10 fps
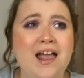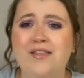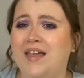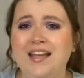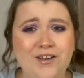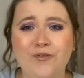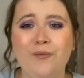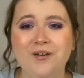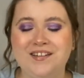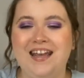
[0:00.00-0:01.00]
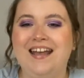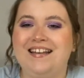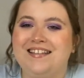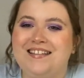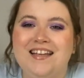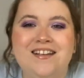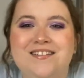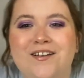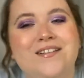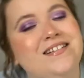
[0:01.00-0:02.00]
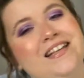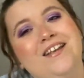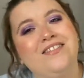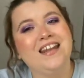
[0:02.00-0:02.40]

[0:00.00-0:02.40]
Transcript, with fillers: Thank you for watching. See you soon. See you in the